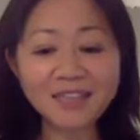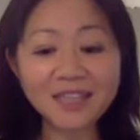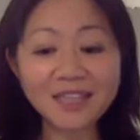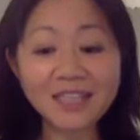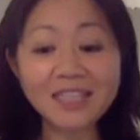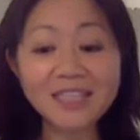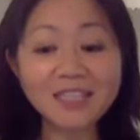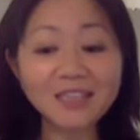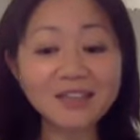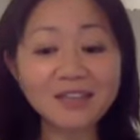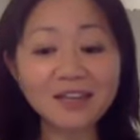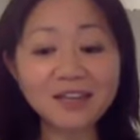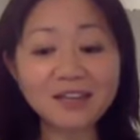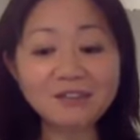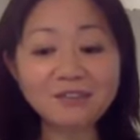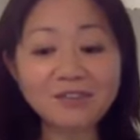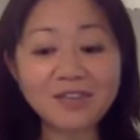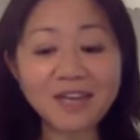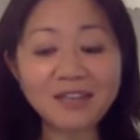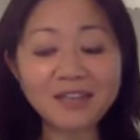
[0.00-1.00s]
in
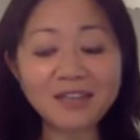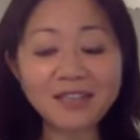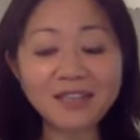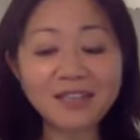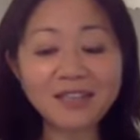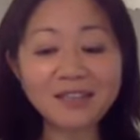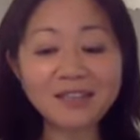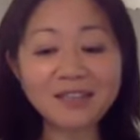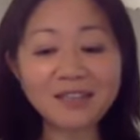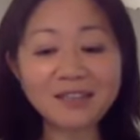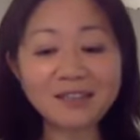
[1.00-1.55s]
Silicon Valley,